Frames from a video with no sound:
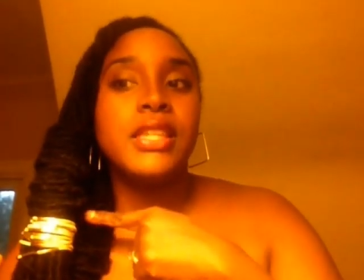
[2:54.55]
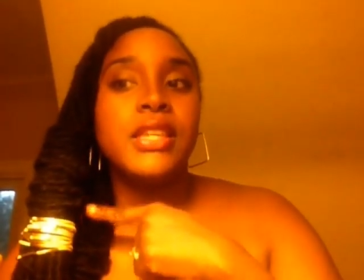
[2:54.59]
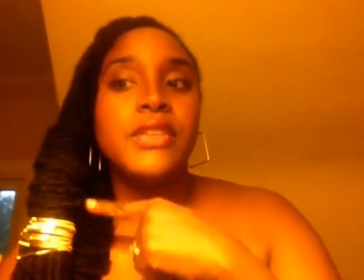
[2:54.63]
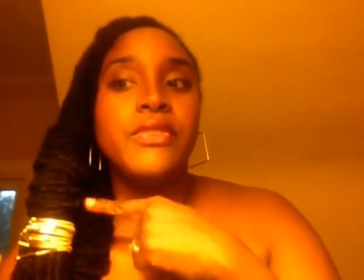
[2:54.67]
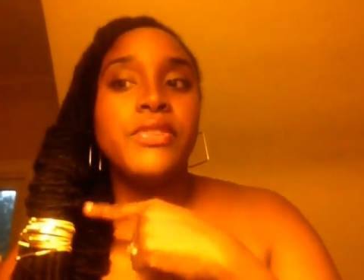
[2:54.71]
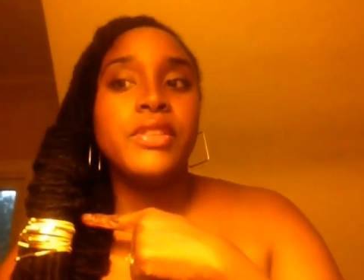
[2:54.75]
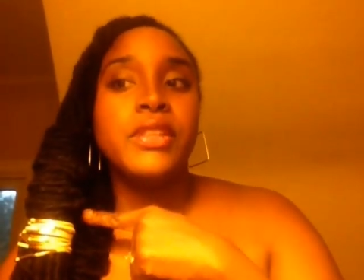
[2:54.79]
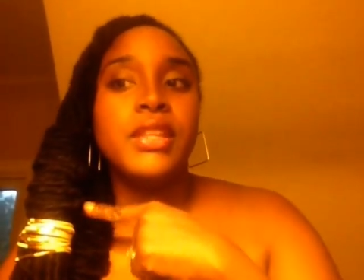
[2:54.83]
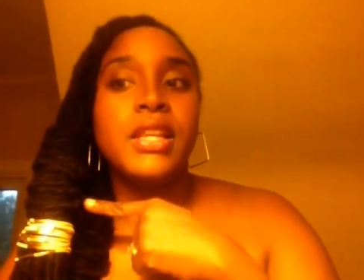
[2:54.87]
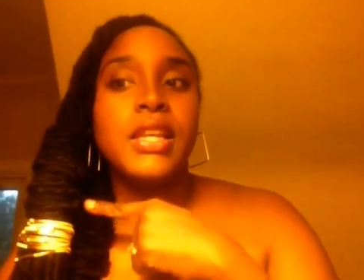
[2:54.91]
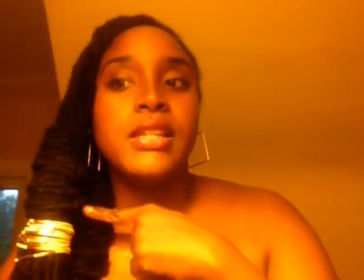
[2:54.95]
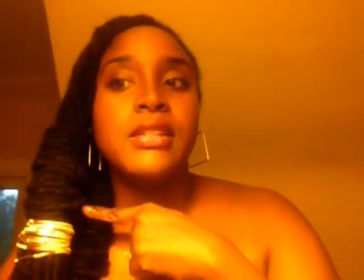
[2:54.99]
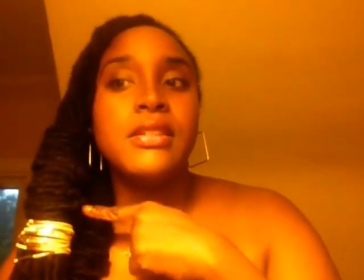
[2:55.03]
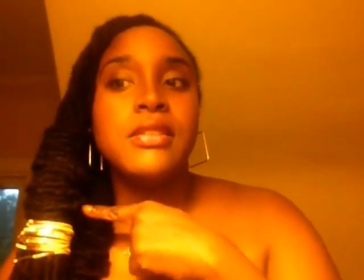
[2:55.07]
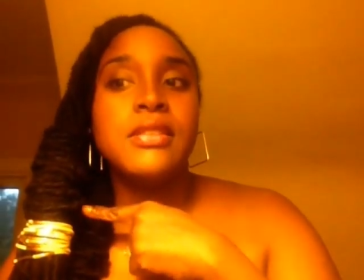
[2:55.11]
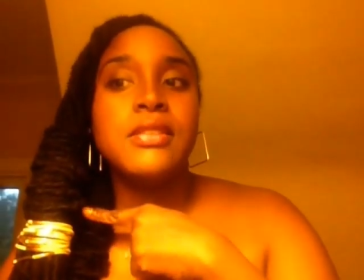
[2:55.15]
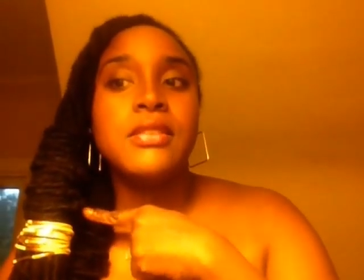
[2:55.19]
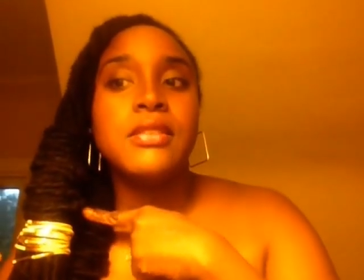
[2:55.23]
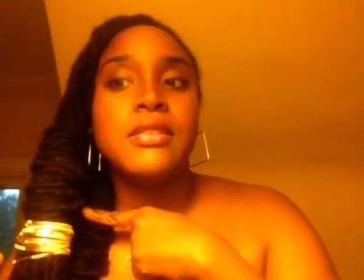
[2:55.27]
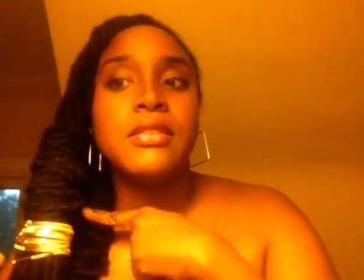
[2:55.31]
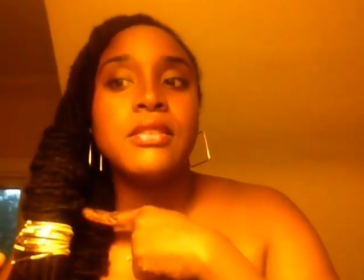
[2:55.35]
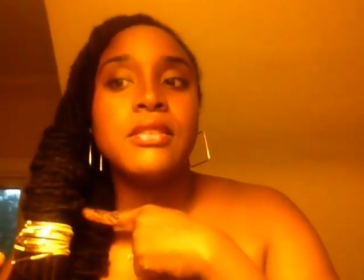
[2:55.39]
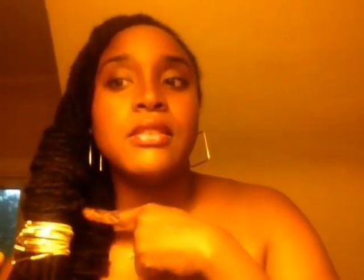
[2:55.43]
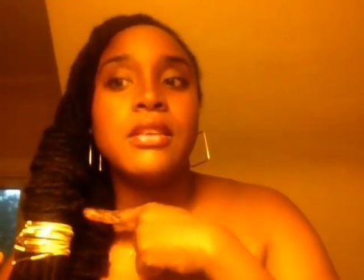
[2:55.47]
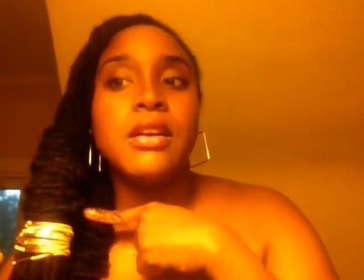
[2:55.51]
even
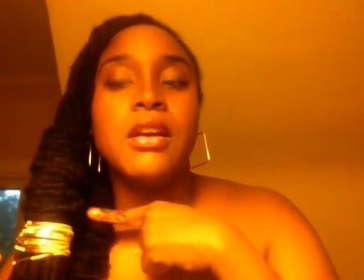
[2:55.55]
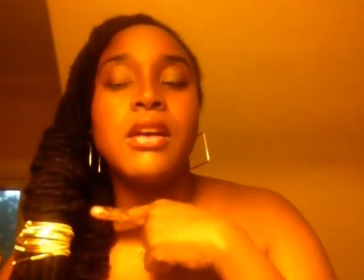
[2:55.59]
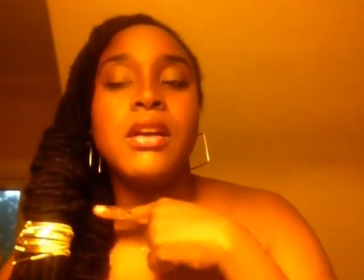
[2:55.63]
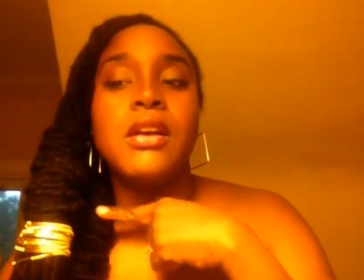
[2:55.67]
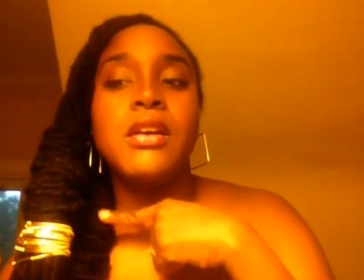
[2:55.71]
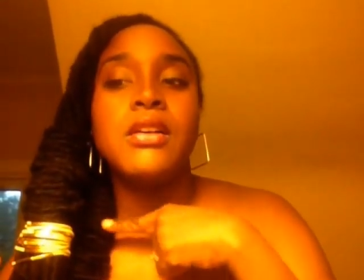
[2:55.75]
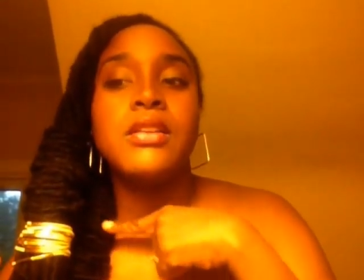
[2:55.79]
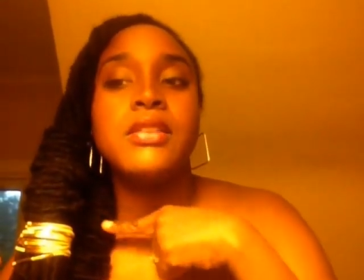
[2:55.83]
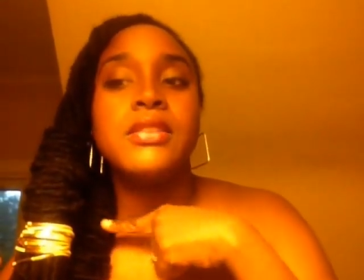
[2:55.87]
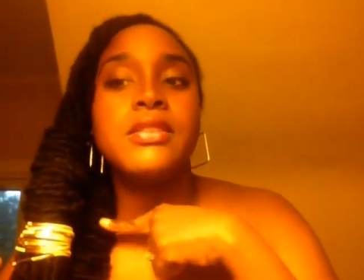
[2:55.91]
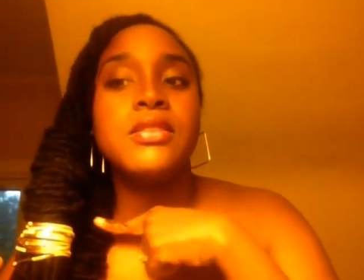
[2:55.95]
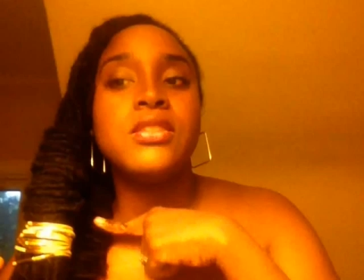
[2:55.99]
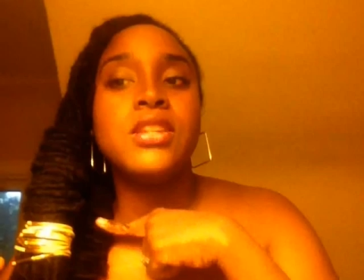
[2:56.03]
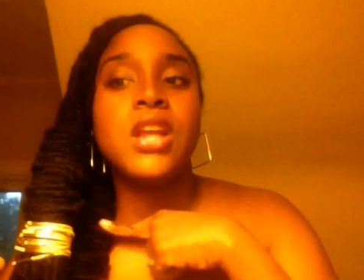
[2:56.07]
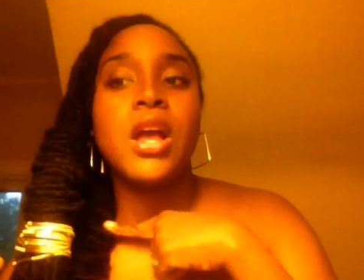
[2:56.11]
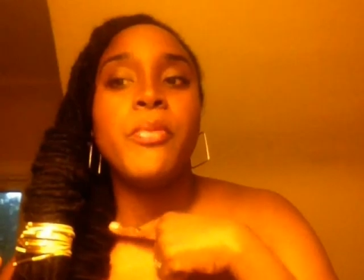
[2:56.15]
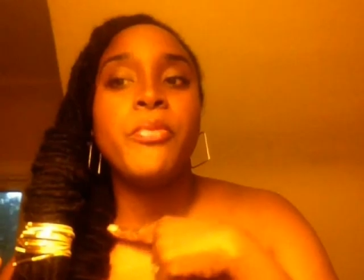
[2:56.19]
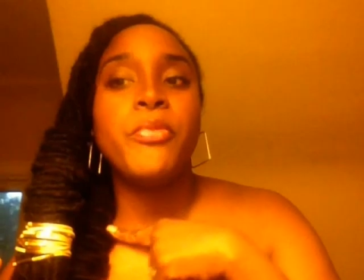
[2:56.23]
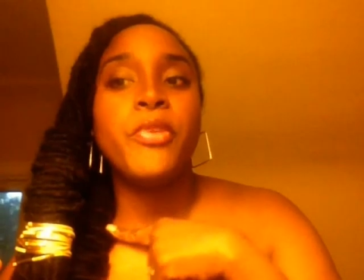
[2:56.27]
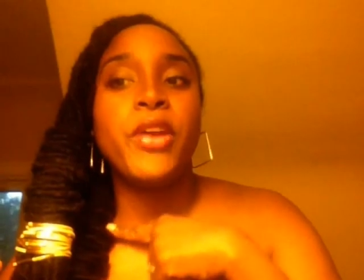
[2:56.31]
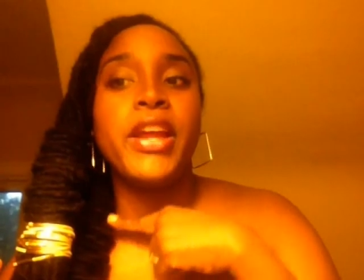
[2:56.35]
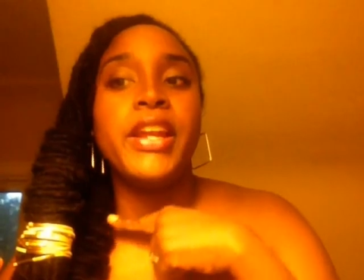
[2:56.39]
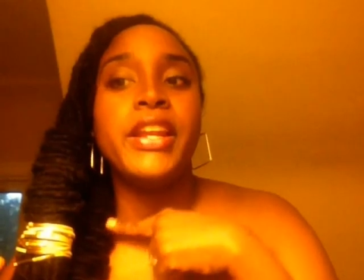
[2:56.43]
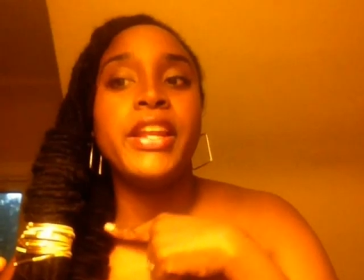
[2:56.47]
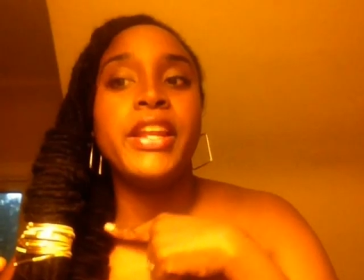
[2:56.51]
let's uh,
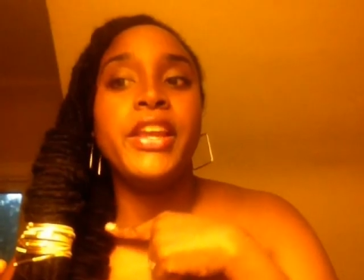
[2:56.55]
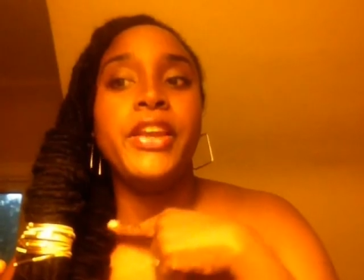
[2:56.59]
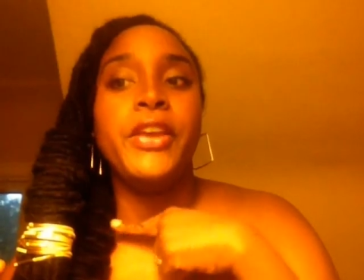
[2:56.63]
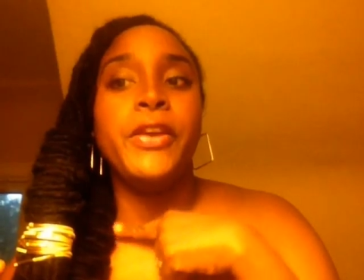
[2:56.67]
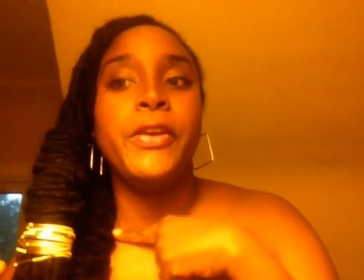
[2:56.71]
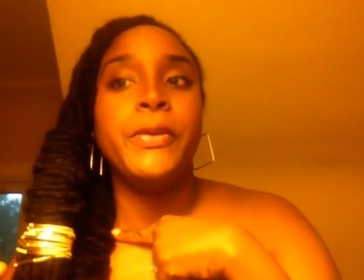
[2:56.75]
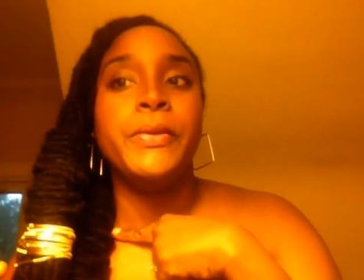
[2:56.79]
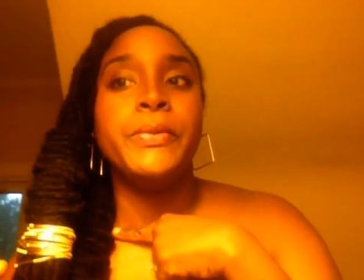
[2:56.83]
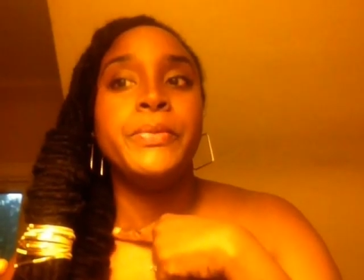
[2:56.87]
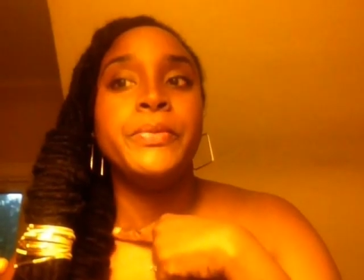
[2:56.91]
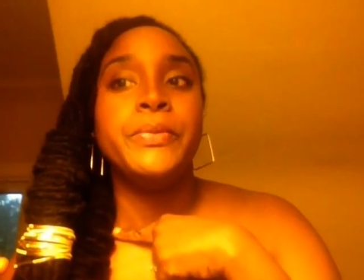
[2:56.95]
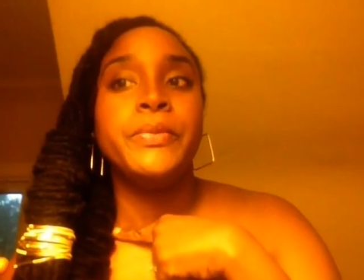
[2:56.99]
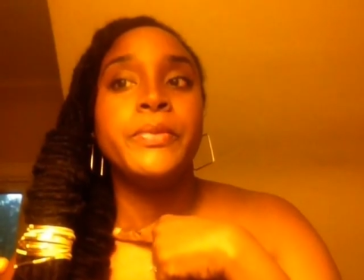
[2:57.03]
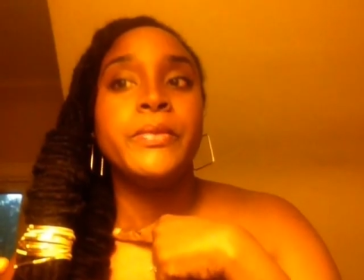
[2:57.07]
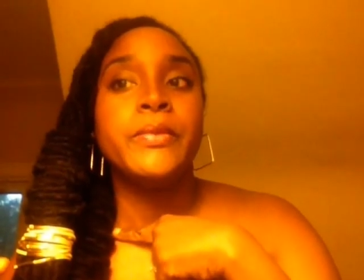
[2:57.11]
stop right here.